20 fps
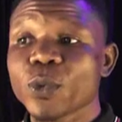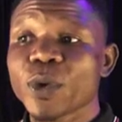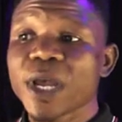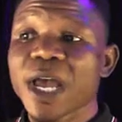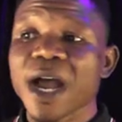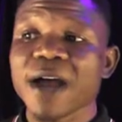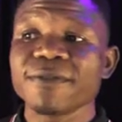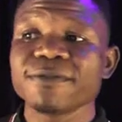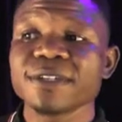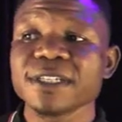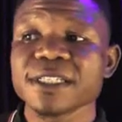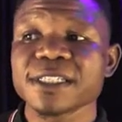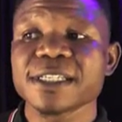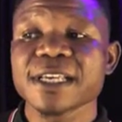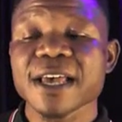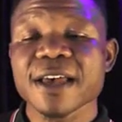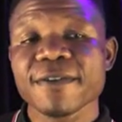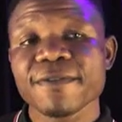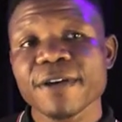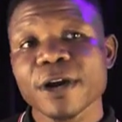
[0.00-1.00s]
we have
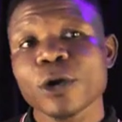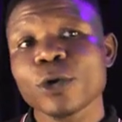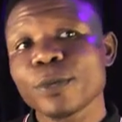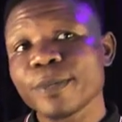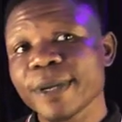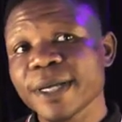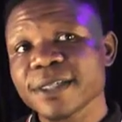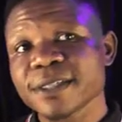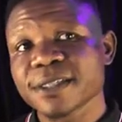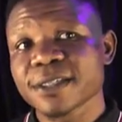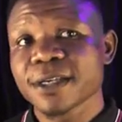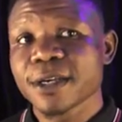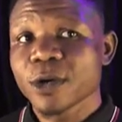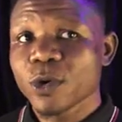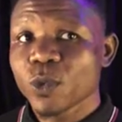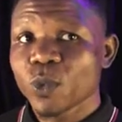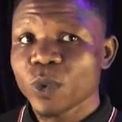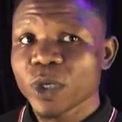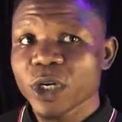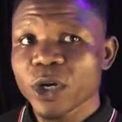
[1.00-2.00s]
this environment
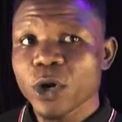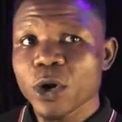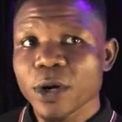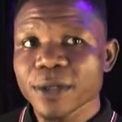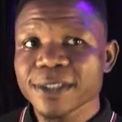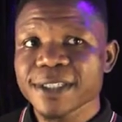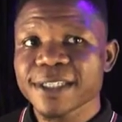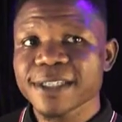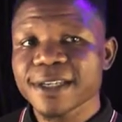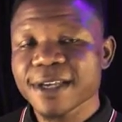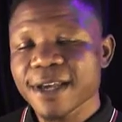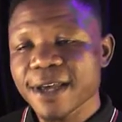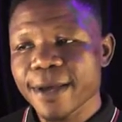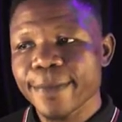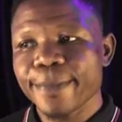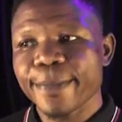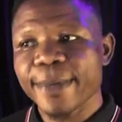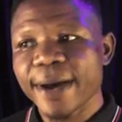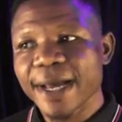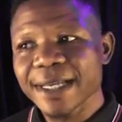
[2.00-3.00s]
we got
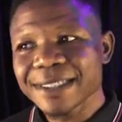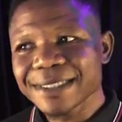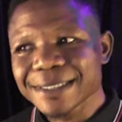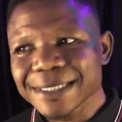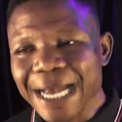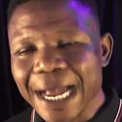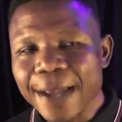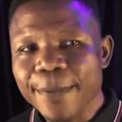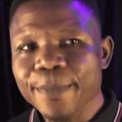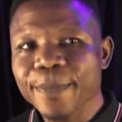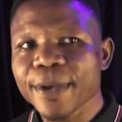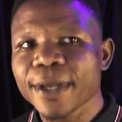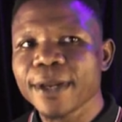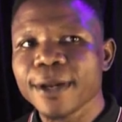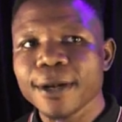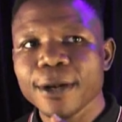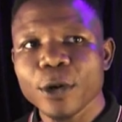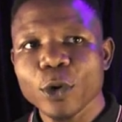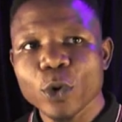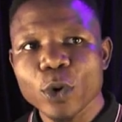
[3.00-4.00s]
here by
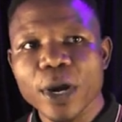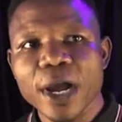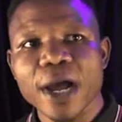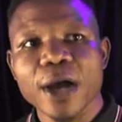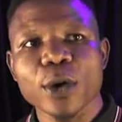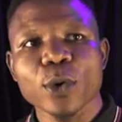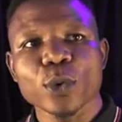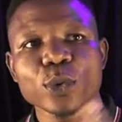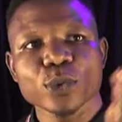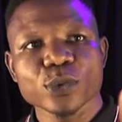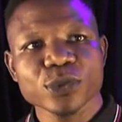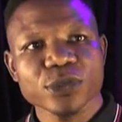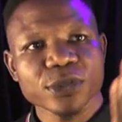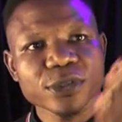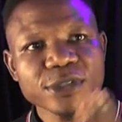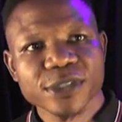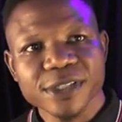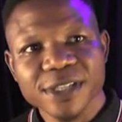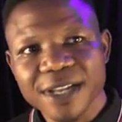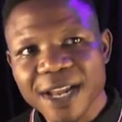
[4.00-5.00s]
typing localhost
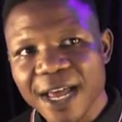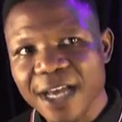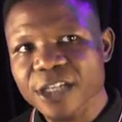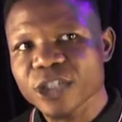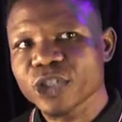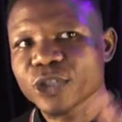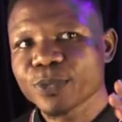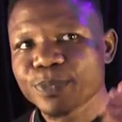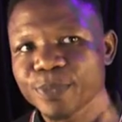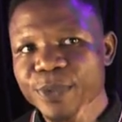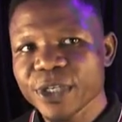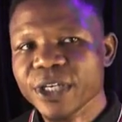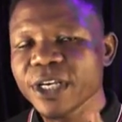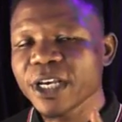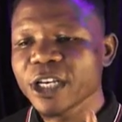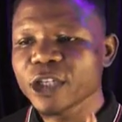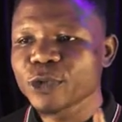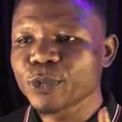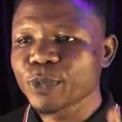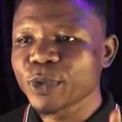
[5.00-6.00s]

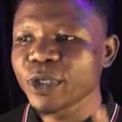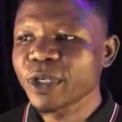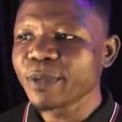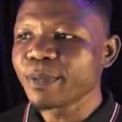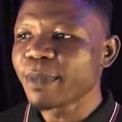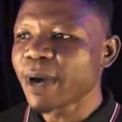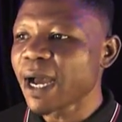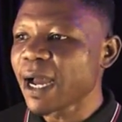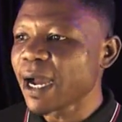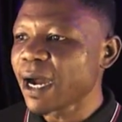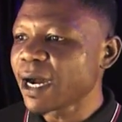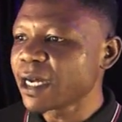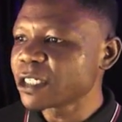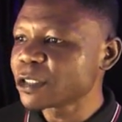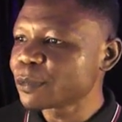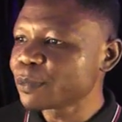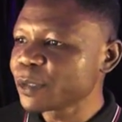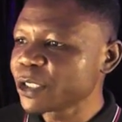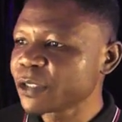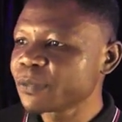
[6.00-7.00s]
/php
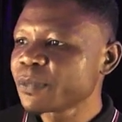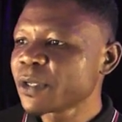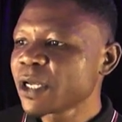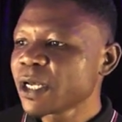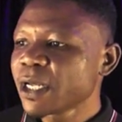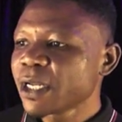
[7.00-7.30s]
myadmin.